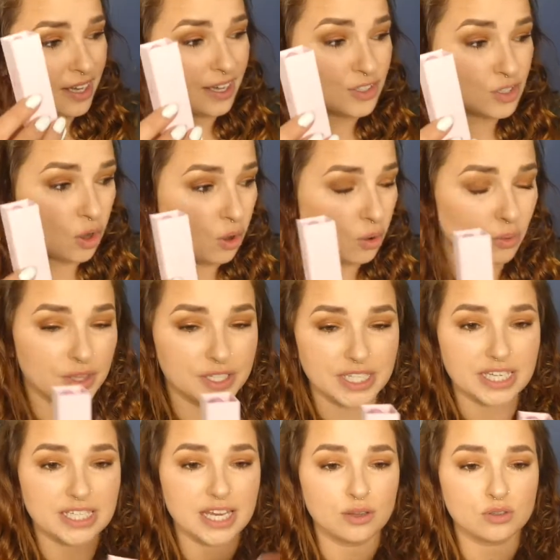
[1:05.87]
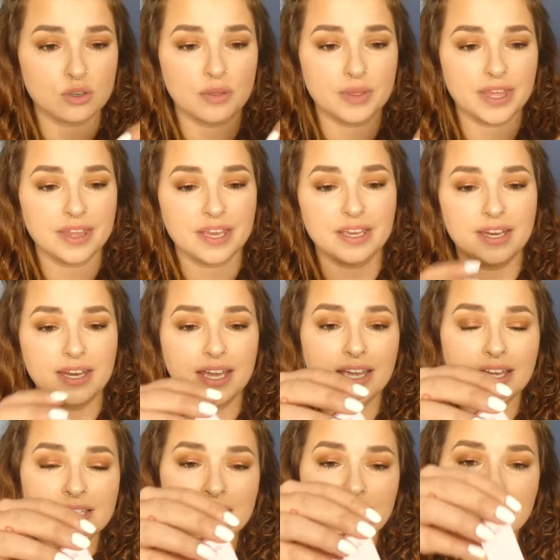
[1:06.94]
It's got all the details on there that you
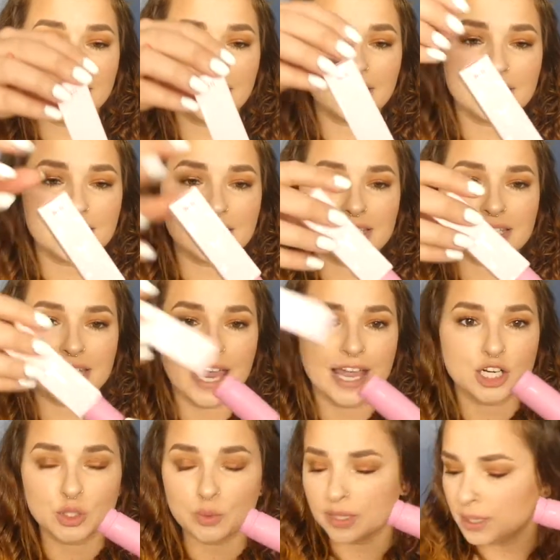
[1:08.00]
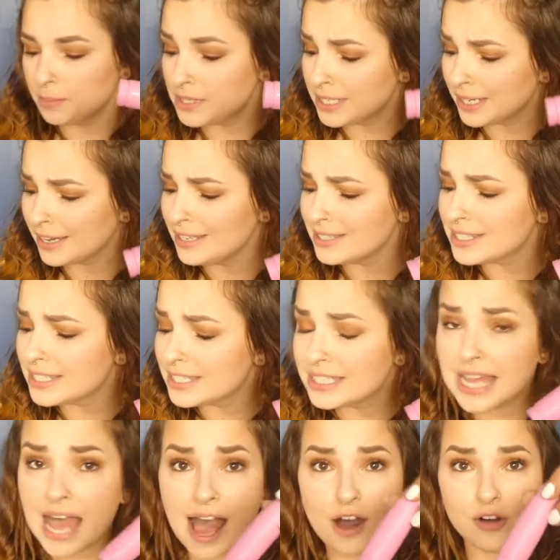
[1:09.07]
need, and then this is the actual lipstick
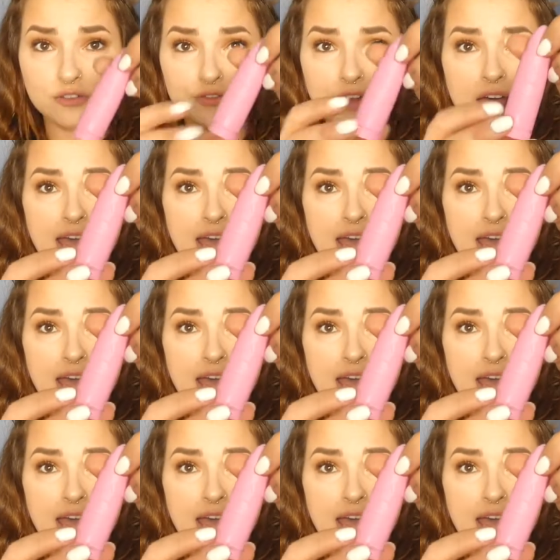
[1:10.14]
itself.